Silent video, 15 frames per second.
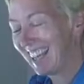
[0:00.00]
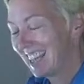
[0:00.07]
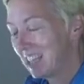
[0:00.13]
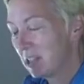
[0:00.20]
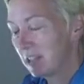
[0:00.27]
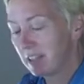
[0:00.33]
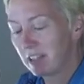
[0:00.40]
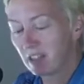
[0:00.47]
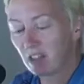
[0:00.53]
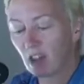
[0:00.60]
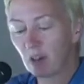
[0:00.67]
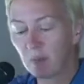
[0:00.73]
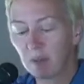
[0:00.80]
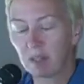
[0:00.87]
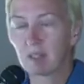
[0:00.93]
these
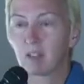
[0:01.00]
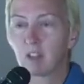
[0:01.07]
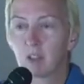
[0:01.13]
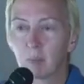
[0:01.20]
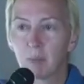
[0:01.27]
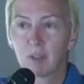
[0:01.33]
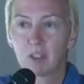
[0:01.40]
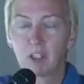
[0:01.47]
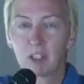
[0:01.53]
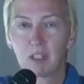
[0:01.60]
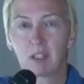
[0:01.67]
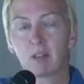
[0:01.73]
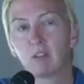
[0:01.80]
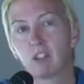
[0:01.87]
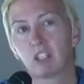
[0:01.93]
star beings just push
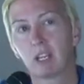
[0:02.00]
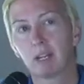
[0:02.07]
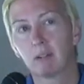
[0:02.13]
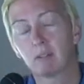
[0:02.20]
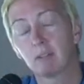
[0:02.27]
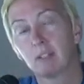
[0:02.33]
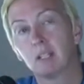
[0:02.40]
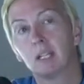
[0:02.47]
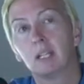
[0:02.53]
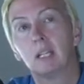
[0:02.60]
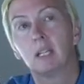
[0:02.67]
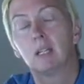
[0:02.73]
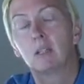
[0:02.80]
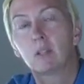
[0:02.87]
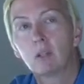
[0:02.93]
this energy out.
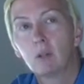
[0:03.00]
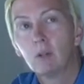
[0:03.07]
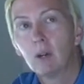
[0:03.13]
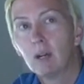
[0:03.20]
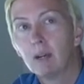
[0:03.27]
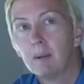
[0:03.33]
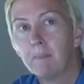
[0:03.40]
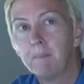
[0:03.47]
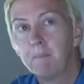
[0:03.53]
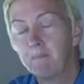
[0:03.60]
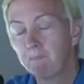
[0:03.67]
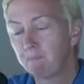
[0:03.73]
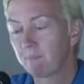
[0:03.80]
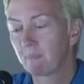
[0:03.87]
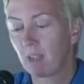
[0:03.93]
So
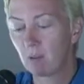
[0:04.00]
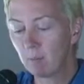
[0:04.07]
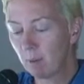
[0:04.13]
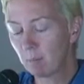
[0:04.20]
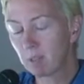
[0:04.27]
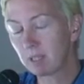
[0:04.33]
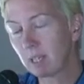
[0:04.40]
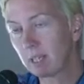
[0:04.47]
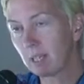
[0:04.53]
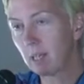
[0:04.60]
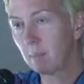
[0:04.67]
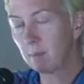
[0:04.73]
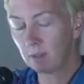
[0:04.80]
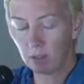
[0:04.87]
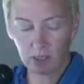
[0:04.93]
I remember standing
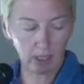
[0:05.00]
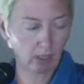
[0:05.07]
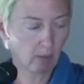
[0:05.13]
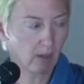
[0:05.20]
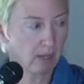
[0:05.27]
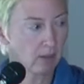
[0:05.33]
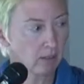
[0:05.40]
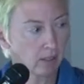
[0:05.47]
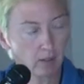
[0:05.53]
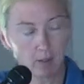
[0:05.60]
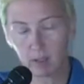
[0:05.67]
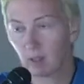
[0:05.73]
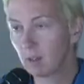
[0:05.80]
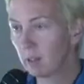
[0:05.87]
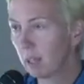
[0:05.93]
up and looking around and
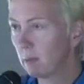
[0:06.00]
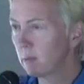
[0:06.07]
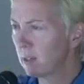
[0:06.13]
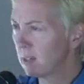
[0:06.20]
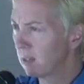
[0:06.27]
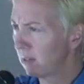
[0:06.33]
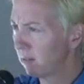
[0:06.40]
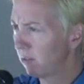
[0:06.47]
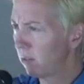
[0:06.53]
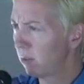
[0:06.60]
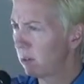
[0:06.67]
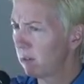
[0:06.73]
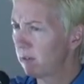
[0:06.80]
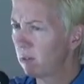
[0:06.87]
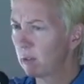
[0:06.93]
going, okay, what does a
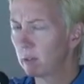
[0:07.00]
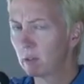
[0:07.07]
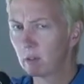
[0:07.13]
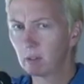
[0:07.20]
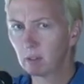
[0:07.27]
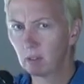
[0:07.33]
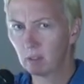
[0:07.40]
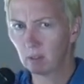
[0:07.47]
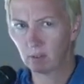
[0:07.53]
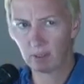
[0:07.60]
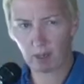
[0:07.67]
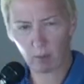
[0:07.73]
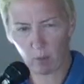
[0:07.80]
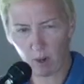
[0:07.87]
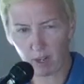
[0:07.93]
3 or 4-year-old do?
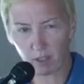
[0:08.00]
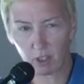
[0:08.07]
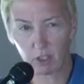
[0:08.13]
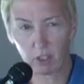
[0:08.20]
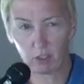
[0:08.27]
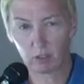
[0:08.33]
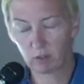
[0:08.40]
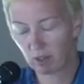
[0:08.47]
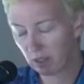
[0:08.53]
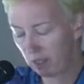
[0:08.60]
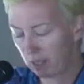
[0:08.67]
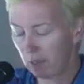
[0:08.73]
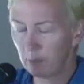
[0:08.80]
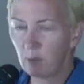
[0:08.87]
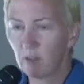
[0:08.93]
And I watched children,
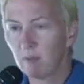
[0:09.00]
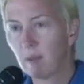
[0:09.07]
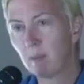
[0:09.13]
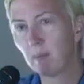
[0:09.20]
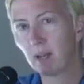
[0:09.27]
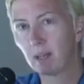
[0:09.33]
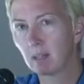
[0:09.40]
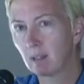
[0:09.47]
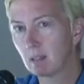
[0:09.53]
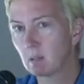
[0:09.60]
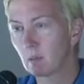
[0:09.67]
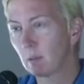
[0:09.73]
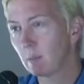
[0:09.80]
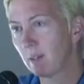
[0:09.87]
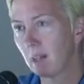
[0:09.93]
and I moved my body
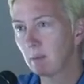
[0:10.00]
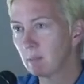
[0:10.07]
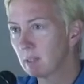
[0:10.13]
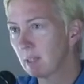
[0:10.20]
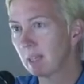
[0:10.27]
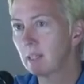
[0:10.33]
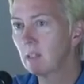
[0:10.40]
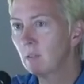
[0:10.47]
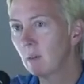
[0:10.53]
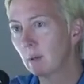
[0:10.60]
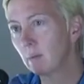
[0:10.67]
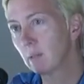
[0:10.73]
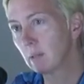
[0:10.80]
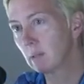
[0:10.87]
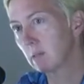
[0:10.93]
this way. But I knew I
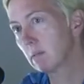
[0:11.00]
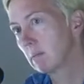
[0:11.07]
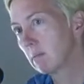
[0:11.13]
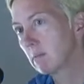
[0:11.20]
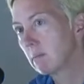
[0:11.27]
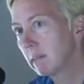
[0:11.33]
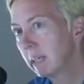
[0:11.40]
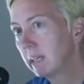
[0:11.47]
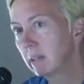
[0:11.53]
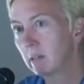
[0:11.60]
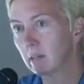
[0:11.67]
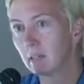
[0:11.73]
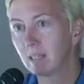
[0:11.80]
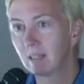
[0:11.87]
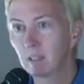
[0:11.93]
was
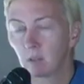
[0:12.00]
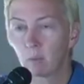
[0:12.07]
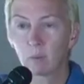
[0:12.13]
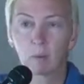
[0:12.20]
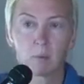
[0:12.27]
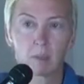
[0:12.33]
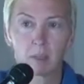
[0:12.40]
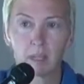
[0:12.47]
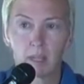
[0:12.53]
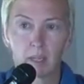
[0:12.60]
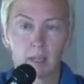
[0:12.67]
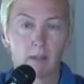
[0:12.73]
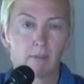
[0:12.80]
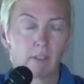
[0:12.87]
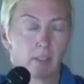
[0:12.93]
here in this world, but not
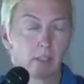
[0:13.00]
of